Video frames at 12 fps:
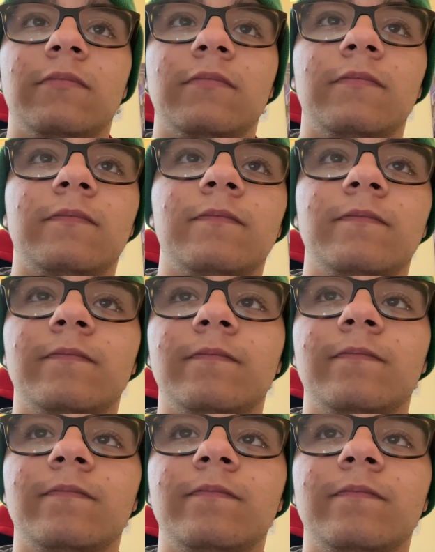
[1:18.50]

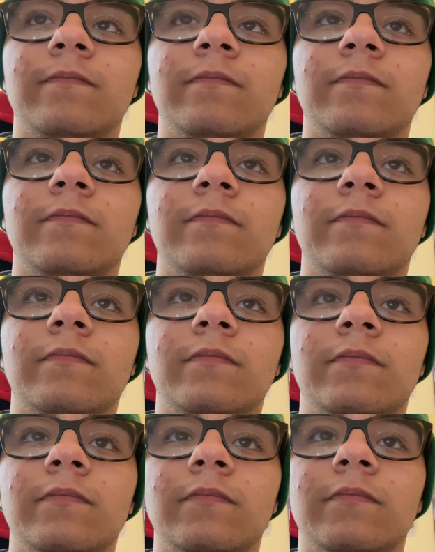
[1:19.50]

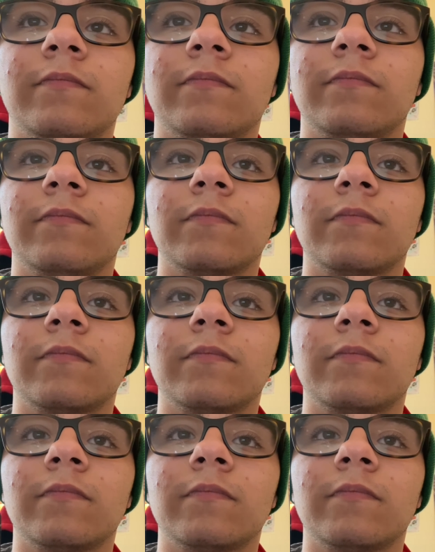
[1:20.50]
Nobody speaks.